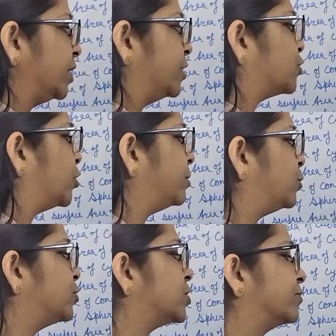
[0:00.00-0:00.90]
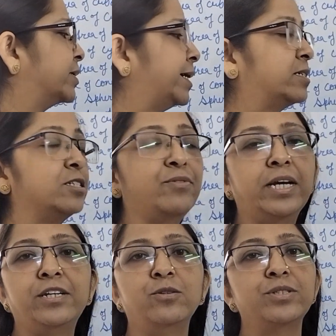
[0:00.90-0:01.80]
So in most of the cases we
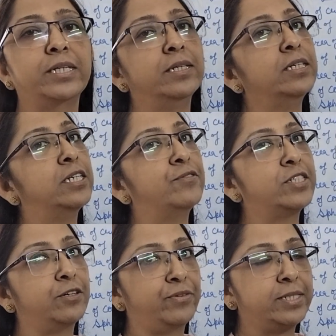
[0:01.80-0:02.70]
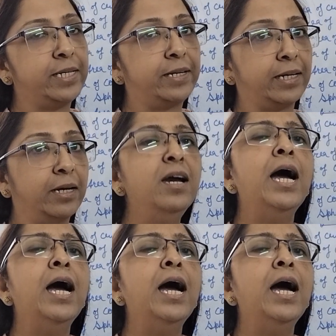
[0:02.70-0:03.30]
are using the curved surface area.